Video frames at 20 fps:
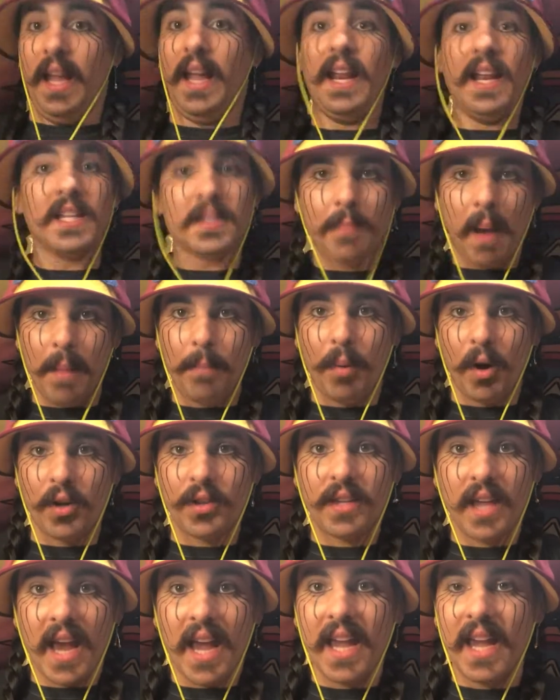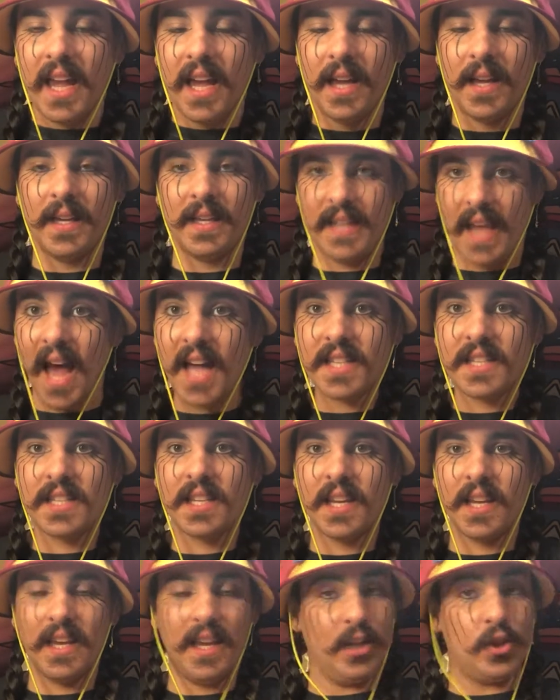It is my birthday.
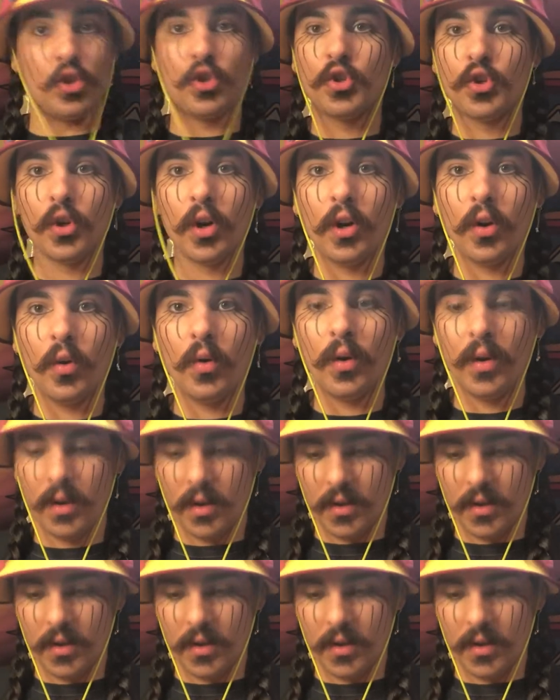Yes, it's true.